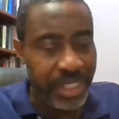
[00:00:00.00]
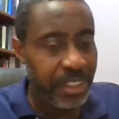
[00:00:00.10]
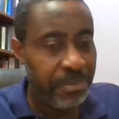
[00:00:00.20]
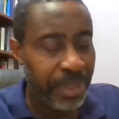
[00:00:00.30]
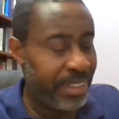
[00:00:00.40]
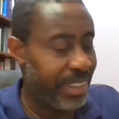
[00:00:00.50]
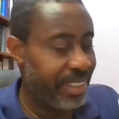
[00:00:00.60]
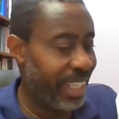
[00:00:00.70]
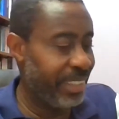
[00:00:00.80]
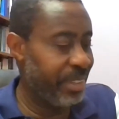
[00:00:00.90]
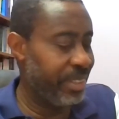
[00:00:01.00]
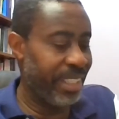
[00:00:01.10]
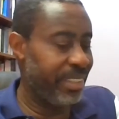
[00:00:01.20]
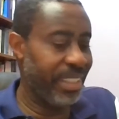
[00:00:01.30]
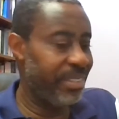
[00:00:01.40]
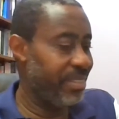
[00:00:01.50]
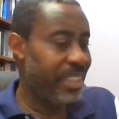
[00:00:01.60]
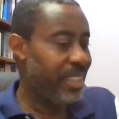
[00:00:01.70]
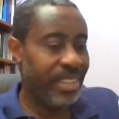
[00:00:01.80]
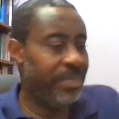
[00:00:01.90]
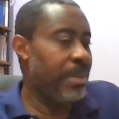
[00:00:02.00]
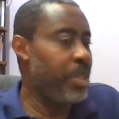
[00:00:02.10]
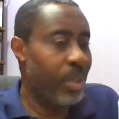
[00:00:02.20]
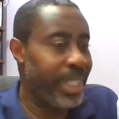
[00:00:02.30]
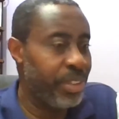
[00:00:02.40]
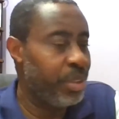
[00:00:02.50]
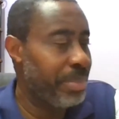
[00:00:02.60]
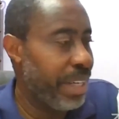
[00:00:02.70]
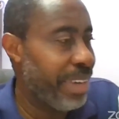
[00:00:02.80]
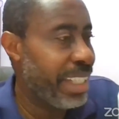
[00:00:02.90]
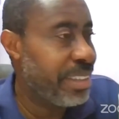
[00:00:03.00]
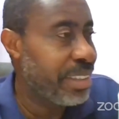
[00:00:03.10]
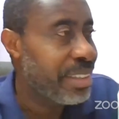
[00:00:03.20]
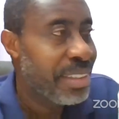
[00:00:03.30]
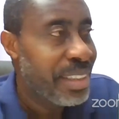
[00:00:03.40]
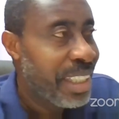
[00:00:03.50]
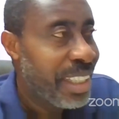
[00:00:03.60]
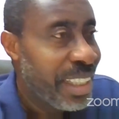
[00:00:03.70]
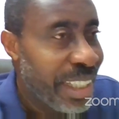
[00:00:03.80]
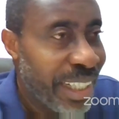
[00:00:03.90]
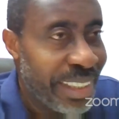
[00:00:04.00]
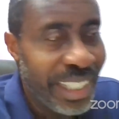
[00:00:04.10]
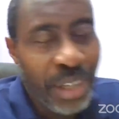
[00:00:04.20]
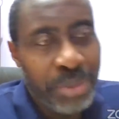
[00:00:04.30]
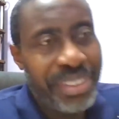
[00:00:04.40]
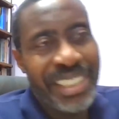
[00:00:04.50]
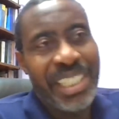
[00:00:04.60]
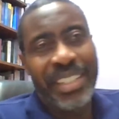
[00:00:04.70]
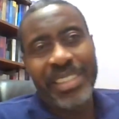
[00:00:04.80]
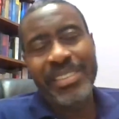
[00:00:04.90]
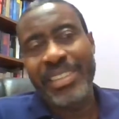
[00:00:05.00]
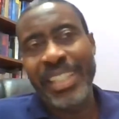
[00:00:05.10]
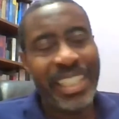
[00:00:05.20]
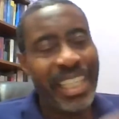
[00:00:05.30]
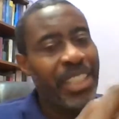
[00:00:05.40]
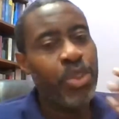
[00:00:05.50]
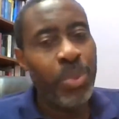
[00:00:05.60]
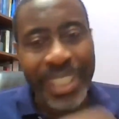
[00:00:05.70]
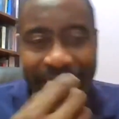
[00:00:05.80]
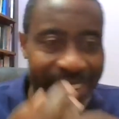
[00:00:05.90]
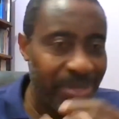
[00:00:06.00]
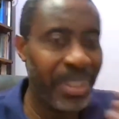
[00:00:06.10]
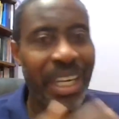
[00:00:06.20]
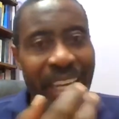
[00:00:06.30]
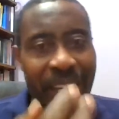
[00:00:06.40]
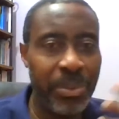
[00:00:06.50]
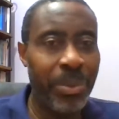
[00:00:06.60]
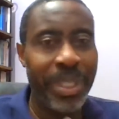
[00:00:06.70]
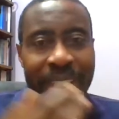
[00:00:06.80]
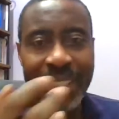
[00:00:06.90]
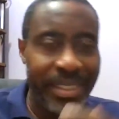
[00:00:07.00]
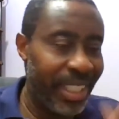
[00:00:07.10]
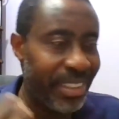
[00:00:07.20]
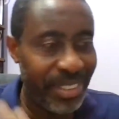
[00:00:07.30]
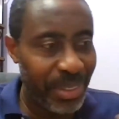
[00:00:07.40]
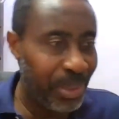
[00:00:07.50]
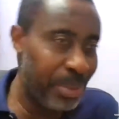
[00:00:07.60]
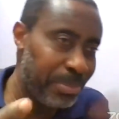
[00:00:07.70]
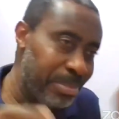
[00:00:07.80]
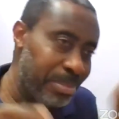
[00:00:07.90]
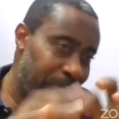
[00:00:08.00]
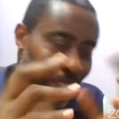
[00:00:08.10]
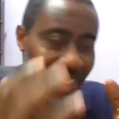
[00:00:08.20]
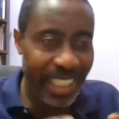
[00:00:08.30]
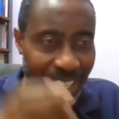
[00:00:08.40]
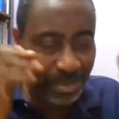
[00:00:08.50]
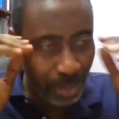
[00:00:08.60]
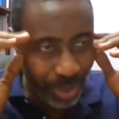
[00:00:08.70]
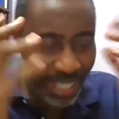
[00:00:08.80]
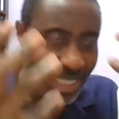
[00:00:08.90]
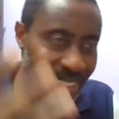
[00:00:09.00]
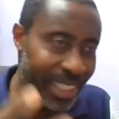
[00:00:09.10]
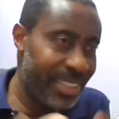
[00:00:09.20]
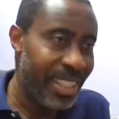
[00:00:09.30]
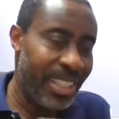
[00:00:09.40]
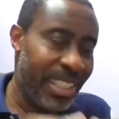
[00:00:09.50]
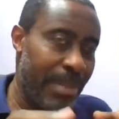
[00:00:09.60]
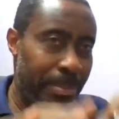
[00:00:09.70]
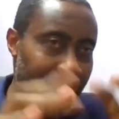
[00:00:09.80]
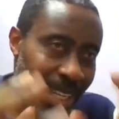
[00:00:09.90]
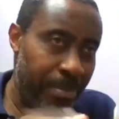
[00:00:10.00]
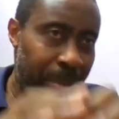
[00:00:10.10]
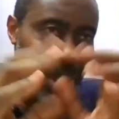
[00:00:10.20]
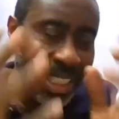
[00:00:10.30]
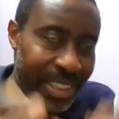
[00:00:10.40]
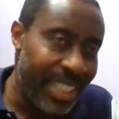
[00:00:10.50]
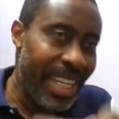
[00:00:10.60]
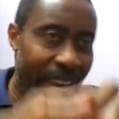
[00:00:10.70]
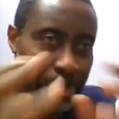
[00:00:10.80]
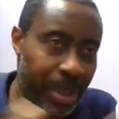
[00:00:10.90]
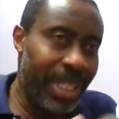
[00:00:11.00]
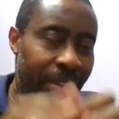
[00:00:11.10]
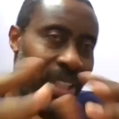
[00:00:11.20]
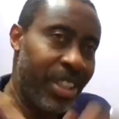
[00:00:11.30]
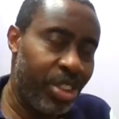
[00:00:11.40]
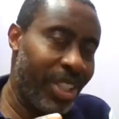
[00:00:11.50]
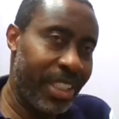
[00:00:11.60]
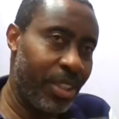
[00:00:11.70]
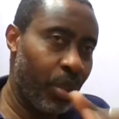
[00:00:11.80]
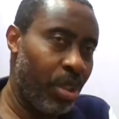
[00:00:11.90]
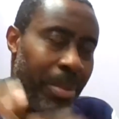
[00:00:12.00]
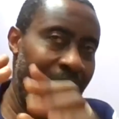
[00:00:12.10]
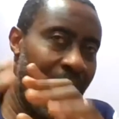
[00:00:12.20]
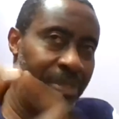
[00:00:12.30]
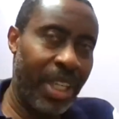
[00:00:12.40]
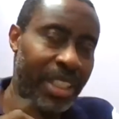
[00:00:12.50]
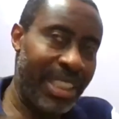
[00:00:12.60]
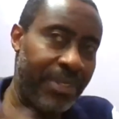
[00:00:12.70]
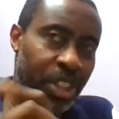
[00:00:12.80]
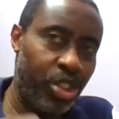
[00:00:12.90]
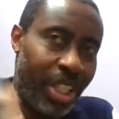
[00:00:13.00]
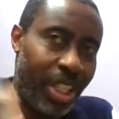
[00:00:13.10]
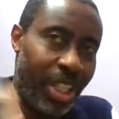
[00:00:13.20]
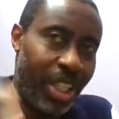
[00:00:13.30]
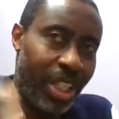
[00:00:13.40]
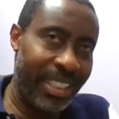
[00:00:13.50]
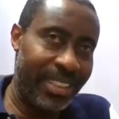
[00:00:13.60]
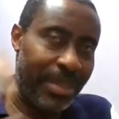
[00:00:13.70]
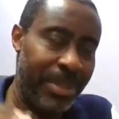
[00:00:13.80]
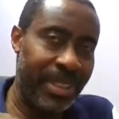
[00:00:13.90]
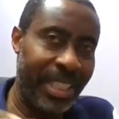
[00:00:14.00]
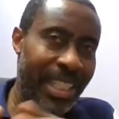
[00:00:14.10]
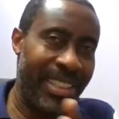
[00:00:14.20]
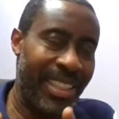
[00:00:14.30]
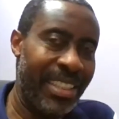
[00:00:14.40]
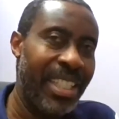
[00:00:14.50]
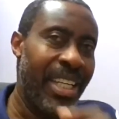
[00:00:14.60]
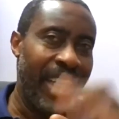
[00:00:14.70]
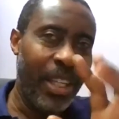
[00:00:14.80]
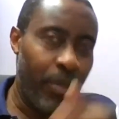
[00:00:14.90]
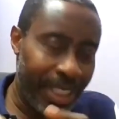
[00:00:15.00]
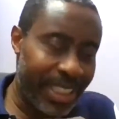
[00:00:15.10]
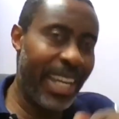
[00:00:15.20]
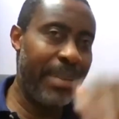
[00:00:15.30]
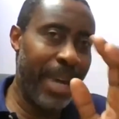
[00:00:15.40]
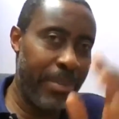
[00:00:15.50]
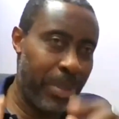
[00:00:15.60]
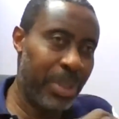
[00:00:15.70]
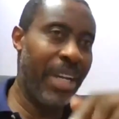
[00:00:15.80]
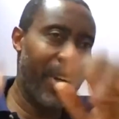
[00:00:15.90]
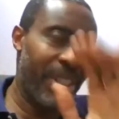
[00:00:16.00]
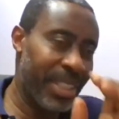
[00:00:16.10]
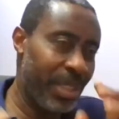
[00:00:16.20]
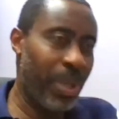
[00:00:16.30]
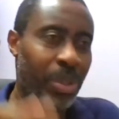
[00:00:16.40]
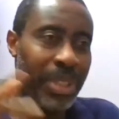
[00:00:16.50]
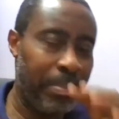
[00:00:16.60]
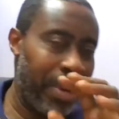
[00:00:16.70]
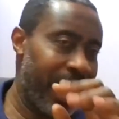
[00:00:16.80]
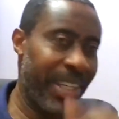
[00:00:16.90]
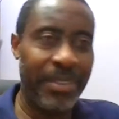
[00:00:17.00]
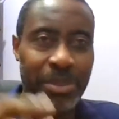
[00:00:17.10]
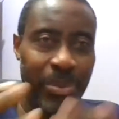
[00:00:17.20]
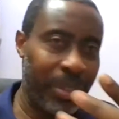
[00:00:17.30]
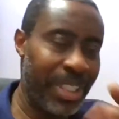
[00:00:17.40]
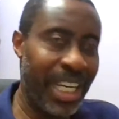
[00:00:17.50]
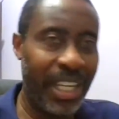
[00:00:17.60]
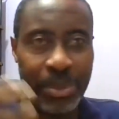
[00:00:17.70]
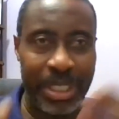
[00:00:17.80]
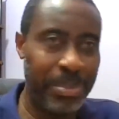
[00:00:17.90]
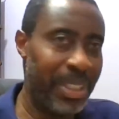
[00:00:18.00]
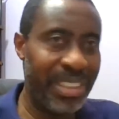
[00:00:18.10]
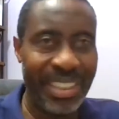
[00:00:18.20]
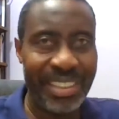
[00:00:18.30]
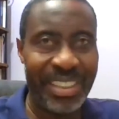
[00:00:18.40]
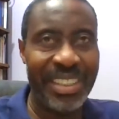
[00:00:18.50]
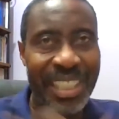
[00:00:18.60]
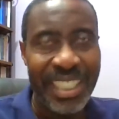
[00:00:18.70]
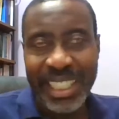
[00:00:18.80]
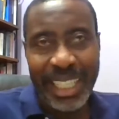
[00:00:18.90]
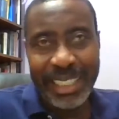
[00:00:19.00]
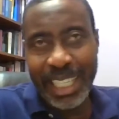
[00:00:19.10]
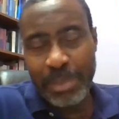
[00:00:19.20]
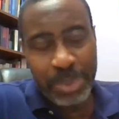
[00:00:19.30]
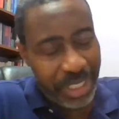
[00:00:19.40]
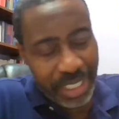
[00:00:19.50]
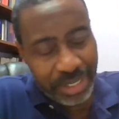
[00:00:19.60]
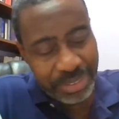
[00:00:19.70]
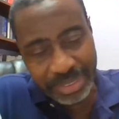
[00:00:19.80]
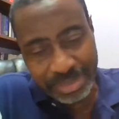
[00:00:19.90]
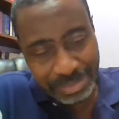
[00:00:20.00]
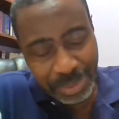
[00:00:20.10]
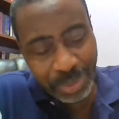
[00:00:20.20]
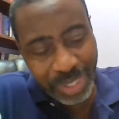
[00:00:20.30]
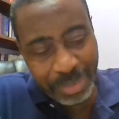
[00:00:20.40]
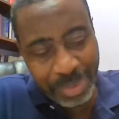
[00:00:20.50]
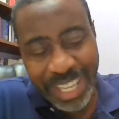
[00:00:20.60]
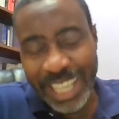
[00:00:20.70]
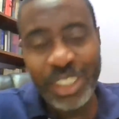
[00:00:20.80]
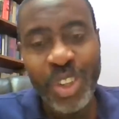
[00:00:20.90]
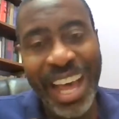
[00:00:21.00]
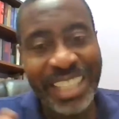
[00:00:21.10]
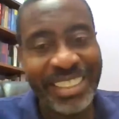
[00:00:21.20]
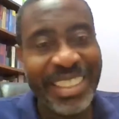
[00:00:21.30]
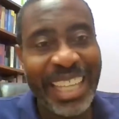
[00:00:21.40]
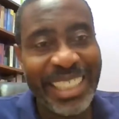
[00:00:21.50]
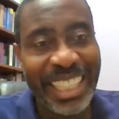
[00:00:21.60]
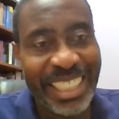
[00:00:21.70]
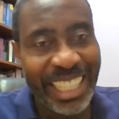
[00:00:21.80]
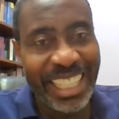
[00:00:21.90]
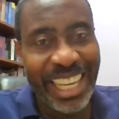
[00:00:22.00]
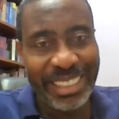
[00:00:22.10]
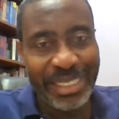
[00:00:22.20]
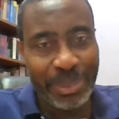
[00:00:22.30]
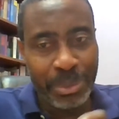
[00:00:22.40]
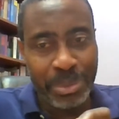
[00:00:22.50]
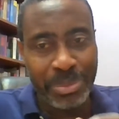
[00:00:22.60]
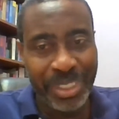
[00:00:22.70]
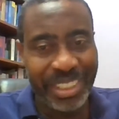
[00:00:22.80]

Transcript: creative process. I just, like I said, if something occurs to me, I write it. And then I'll sit down and kind of tweak it with the language and, you know, flesh it out, more ideas come up, and I build around the structure. So normally I'll just have a structure, something skeletal. And over time I build around it, work on the paragraphs, work on the language, the presentation, and then I put it out. So I mean, it's not as nice as Nana does its own,